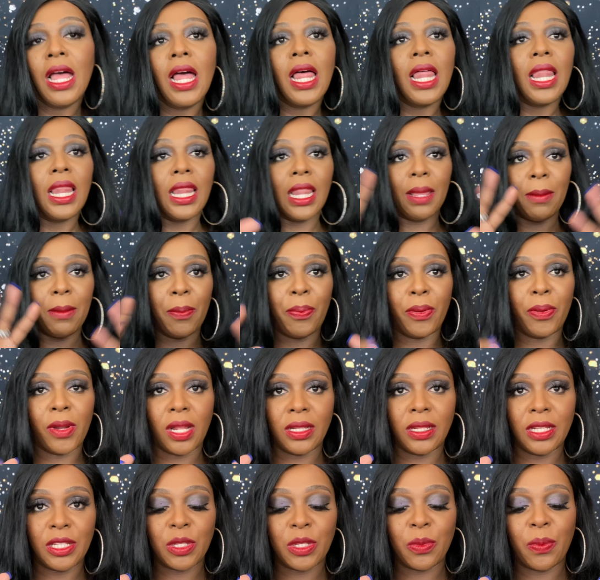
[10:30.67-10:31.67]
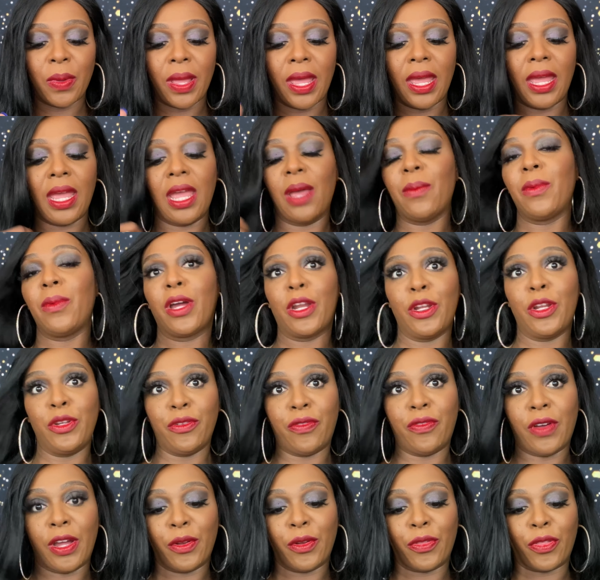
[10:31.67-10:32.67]
Let me put all this away and we're gonna do
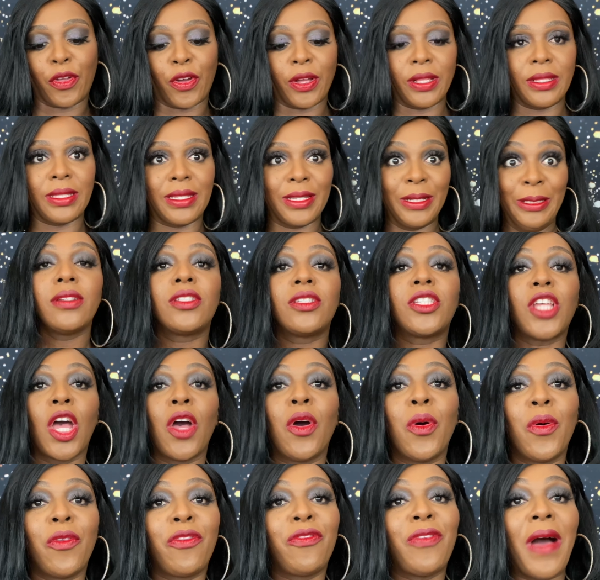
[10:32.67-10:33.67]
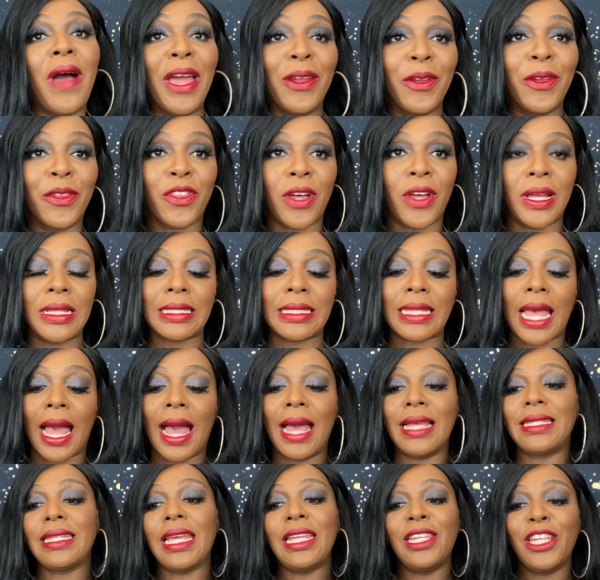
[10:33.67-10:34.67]
final thoughts. So final thoughts,
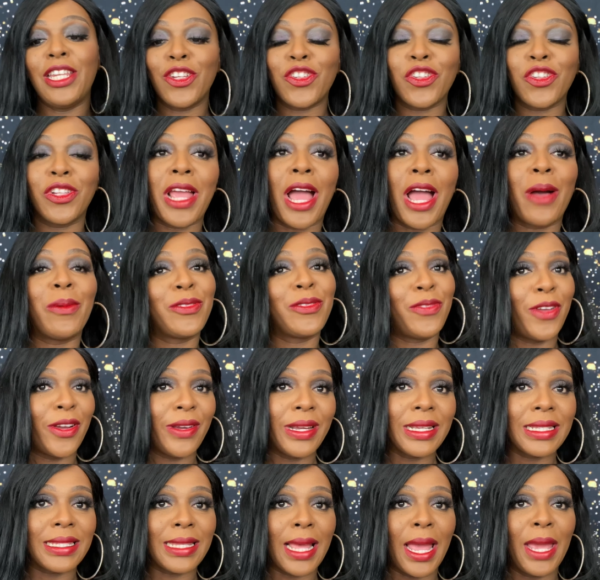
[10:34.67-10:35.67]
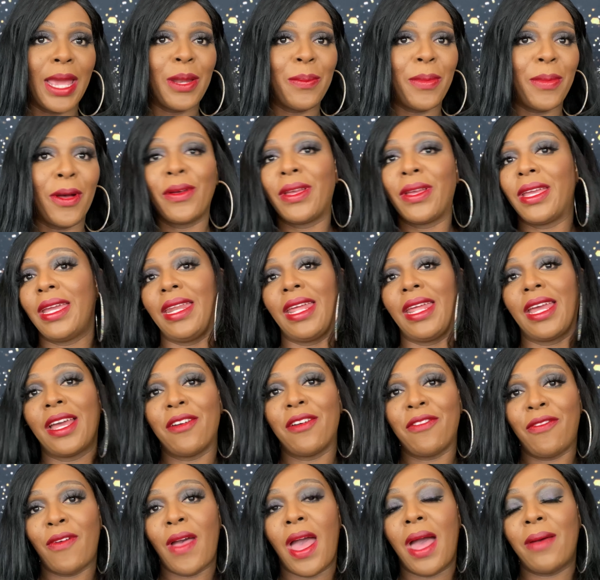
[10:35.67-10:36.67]
guys. Initially, I was very excited about getting
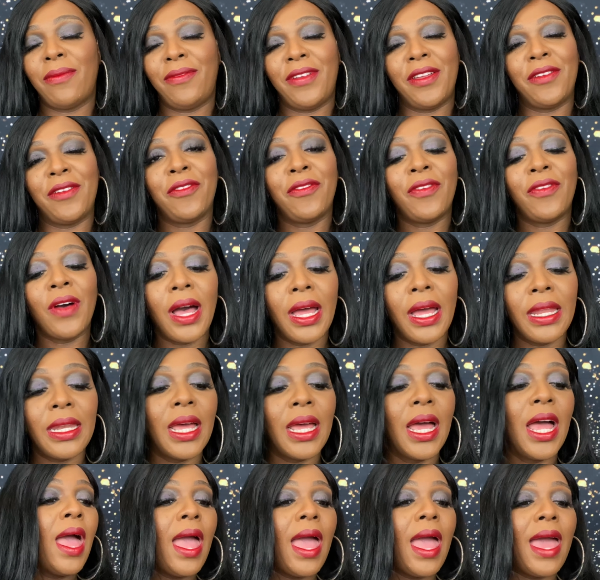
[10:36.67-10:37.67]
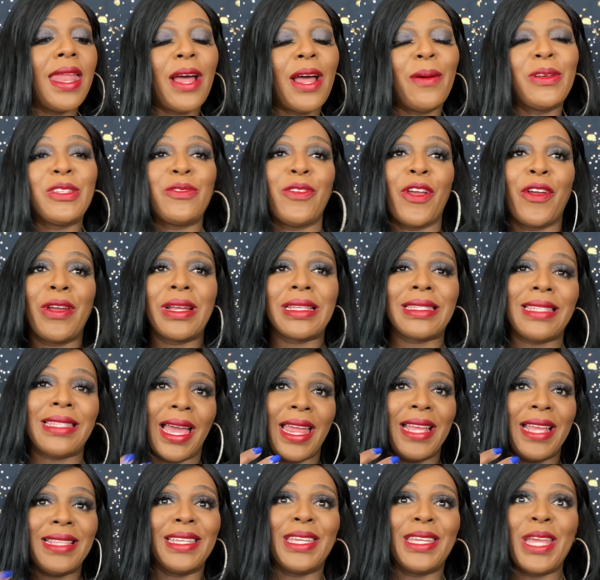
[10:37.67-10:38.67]
FabFitFun and I was very
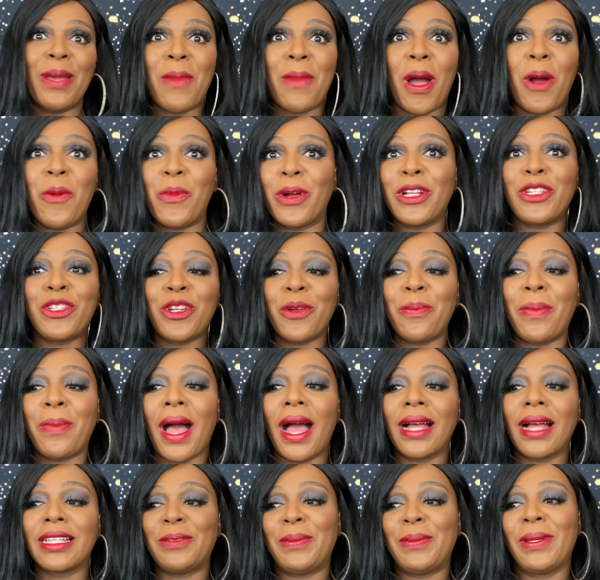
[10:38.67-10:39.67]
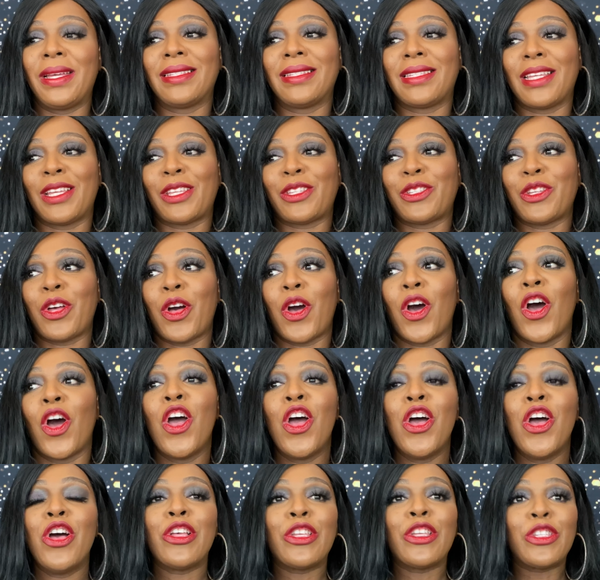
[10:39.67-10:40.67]
excited to get my winter box because I saw
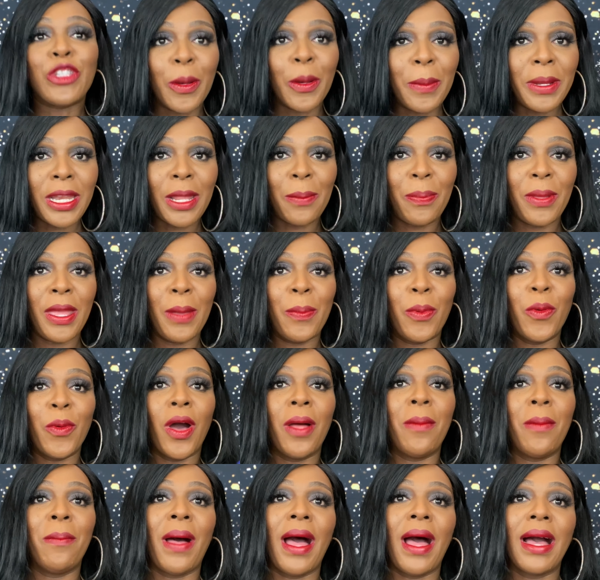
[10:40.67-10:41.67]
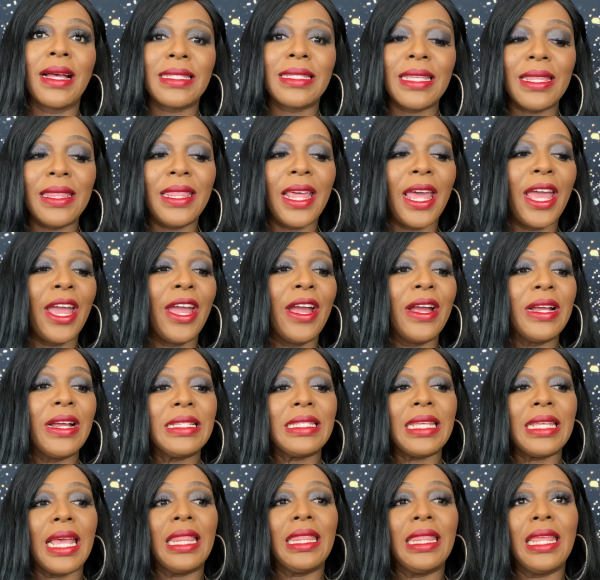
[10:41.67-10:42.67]
so many people unboxing theirs
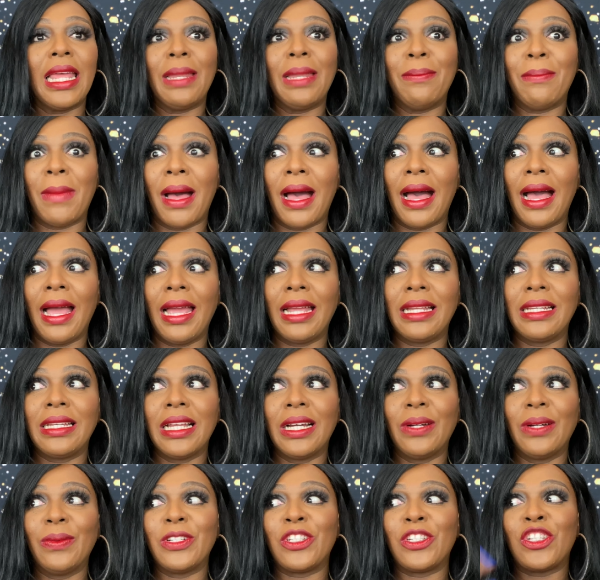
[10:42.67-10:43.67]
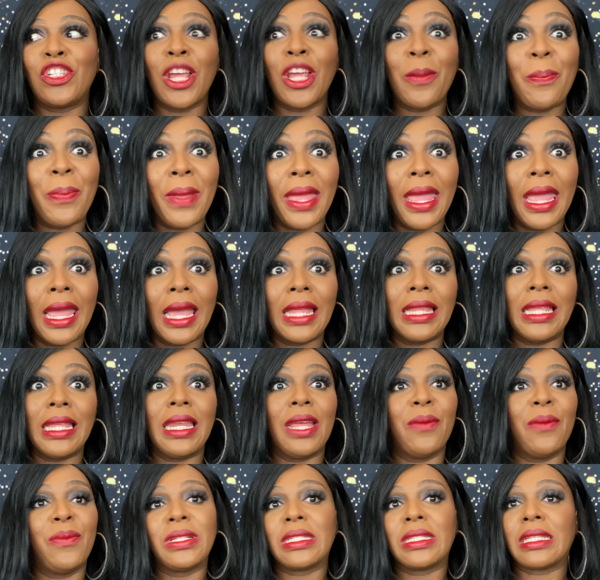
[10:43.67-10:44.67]
and then mine was shipping and then
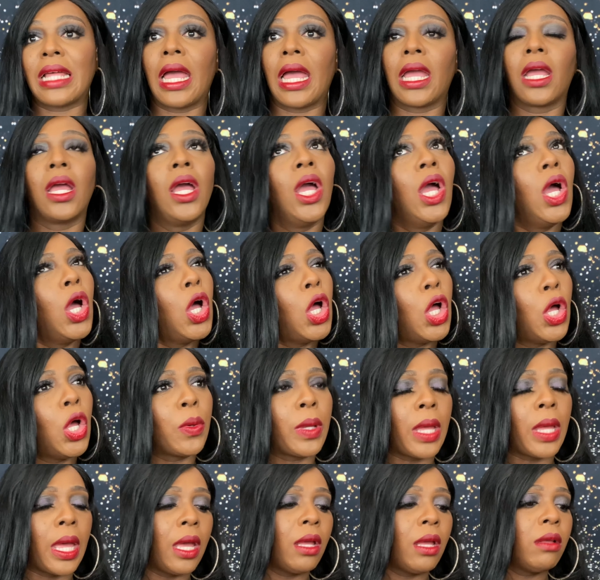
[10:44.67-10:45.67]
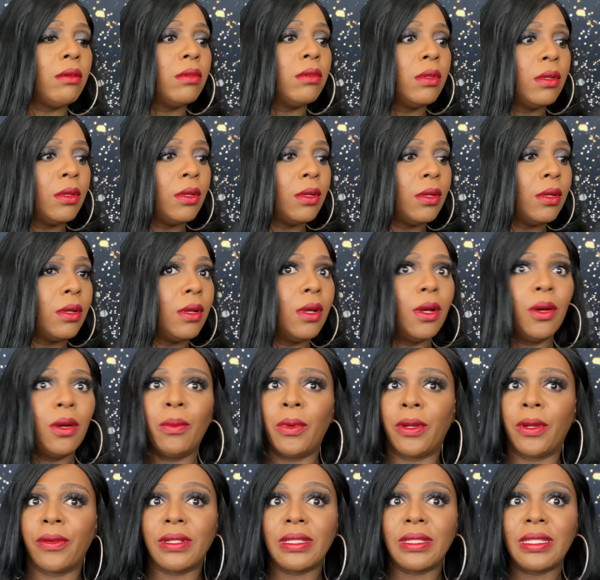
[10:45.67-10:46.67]
it was like, okay,
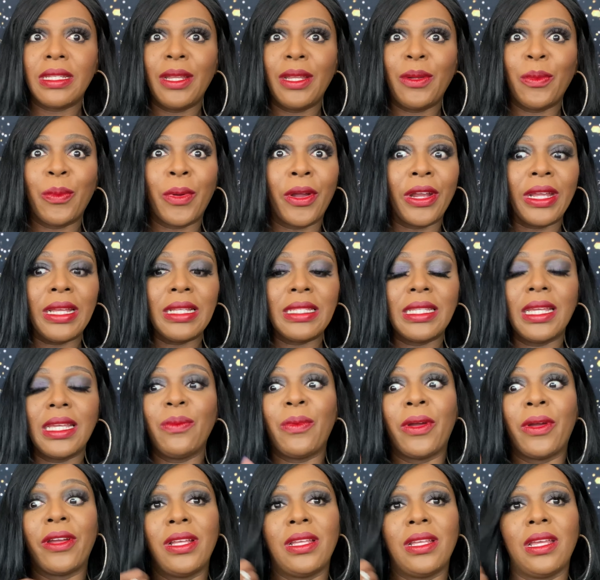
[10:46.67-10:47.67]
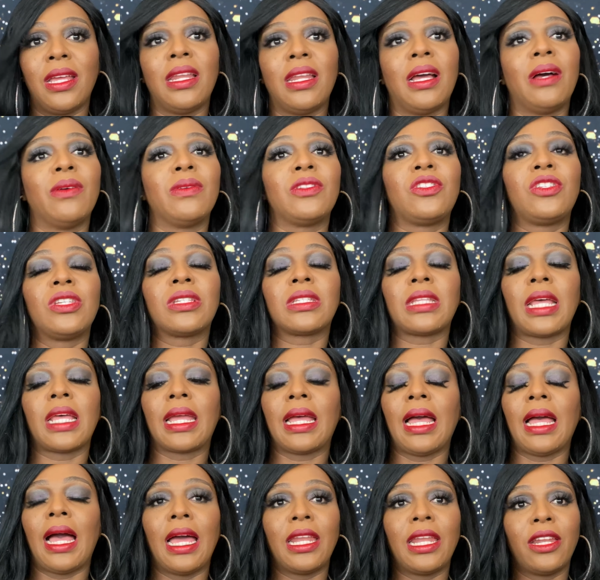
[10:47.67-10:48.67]
where is it? Where is it? Where it? And I was just like
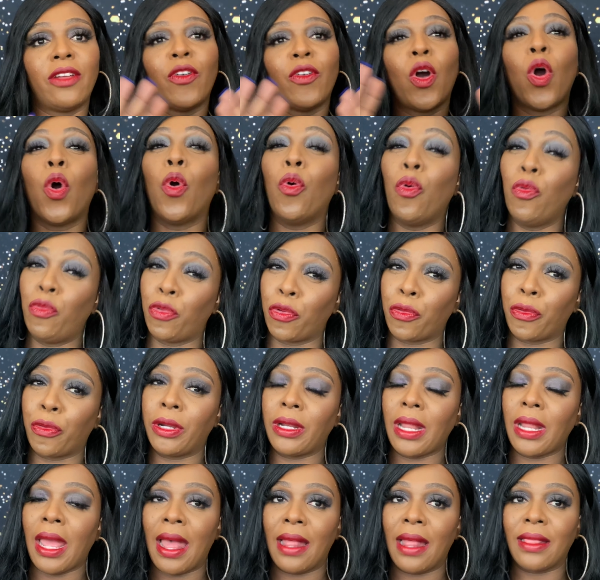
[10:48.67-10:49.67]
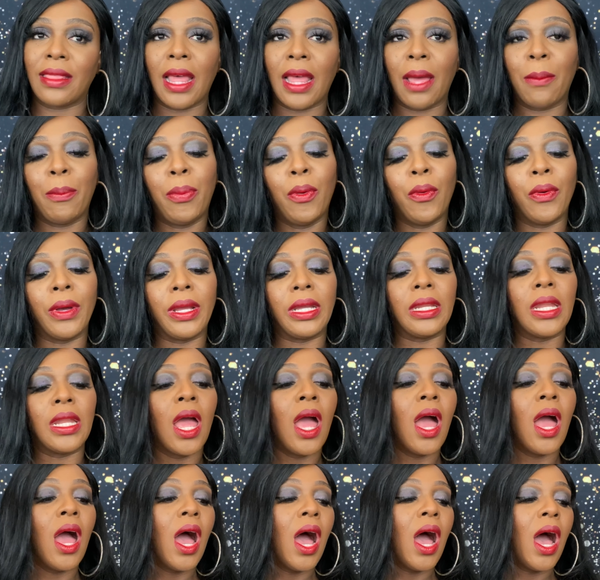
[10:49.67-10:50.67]
kind of over it at that point.
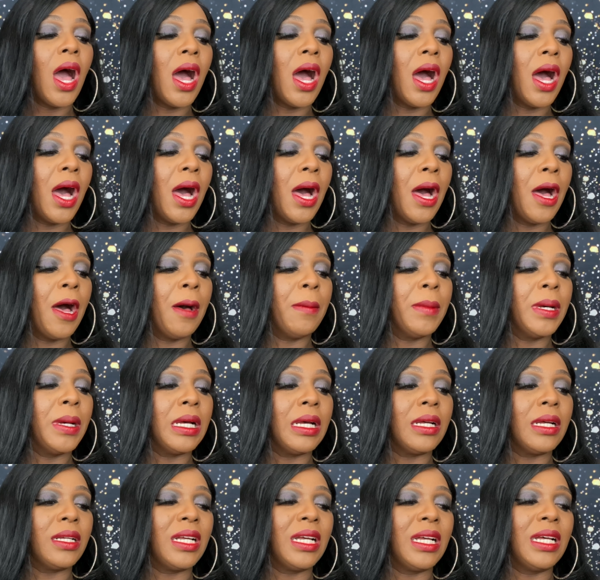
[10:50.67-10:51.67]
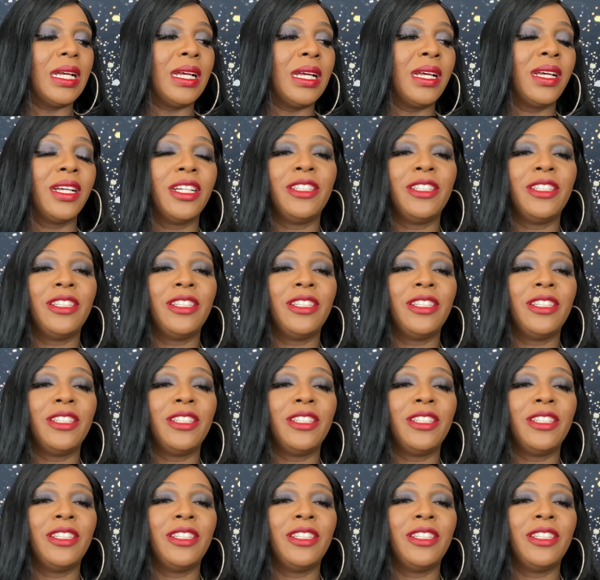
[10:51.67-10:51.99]
Um, uh,